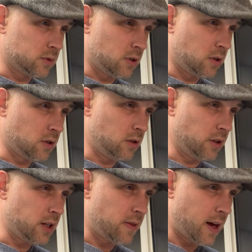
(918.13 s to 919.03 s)
Oh,
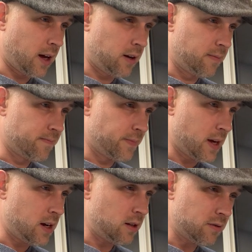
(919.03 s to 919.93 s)
look at that.
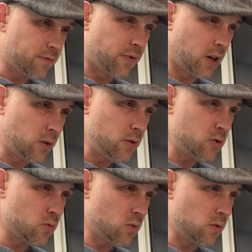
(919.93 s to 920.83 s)
Hey, follow
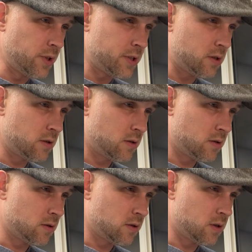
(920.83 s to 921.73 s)
those rules.
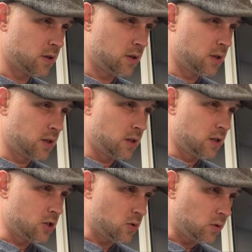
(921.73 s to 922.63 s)

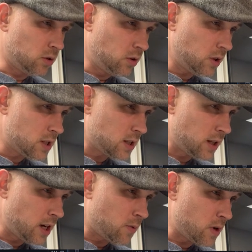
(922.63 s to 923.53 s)
So it looks
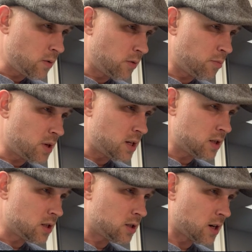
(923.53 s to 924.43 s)
like we would be
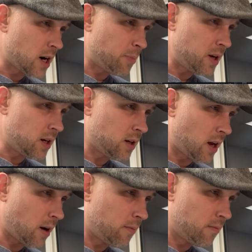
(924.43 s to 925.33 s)
stopping, yeah,